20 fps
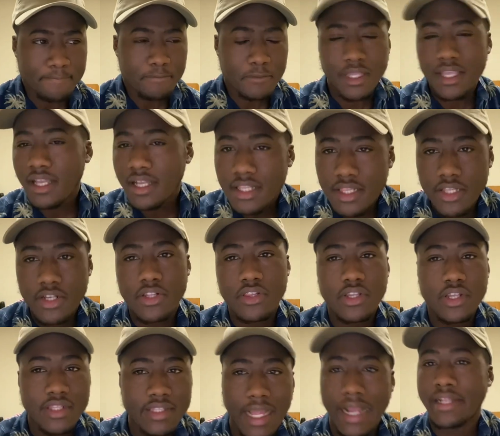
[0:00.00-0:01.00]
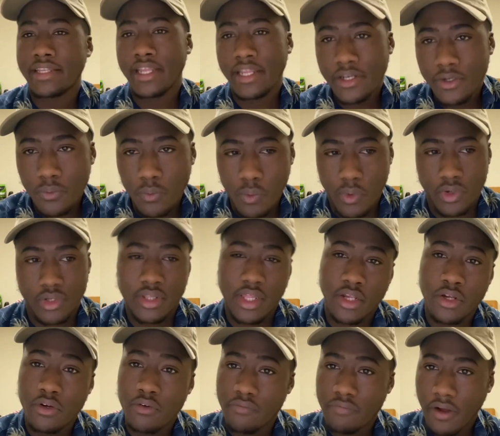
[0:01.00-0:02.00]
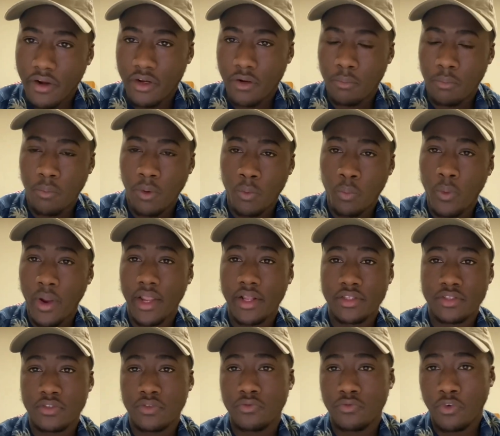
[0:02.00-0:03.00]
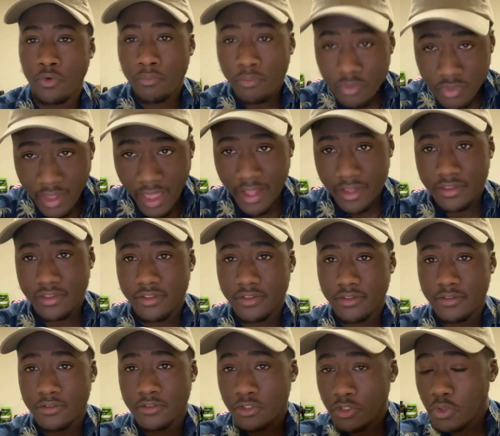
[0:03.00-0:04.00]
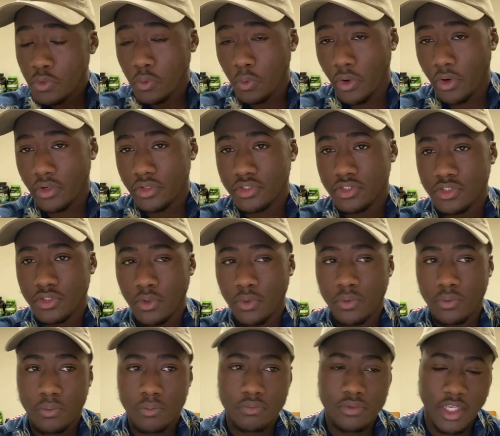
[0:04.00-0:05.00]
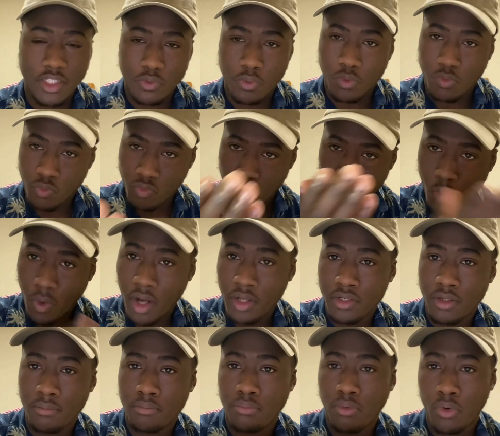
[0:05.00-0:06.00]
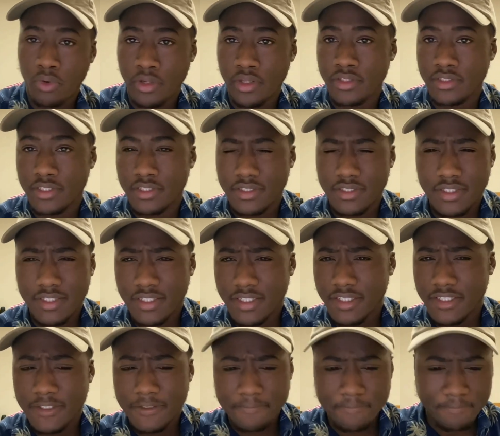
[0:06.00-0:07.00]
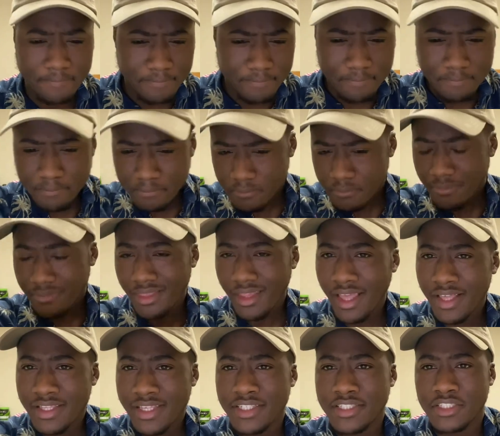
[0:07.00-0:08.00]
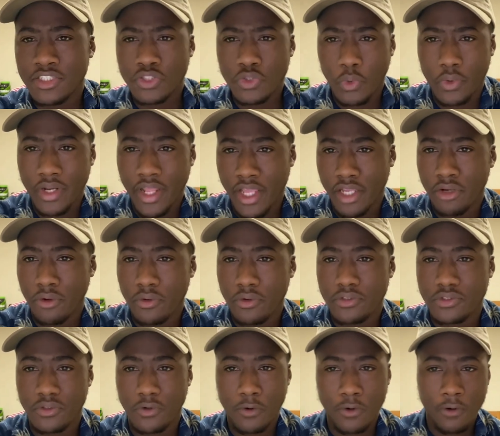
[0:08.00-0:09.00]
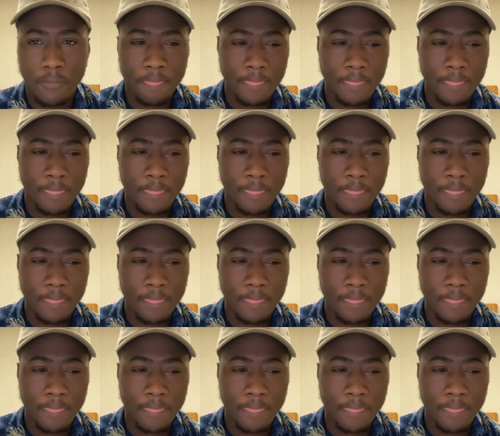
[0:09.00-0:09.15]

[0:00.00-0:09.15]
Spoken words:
And clearly that didn't work. They couldn't find a way from that to work. So that's when Wanda broke into the, I guess, Sword headquarters, or